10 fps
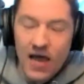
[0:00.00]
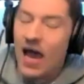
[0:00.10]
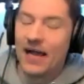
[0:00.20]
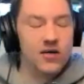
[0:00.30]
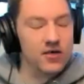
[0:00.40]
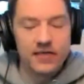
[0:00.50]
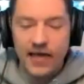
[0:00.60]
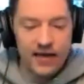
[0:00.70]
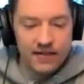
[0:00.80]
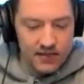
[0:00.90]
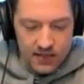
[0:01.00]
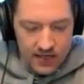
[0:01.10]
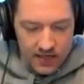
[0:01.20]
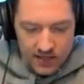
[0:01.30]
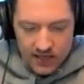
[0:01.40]
I couldn't get the
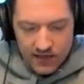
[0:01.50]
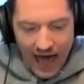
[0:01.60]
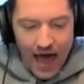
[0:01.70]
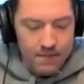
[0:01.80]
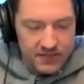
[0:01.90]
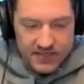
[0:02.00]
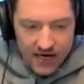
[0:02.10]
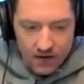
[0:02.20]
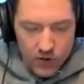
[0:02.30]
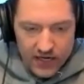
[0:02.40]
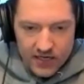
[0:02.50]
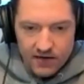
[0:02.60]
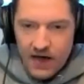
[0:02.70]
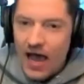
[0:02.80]
the the app set up quick enough.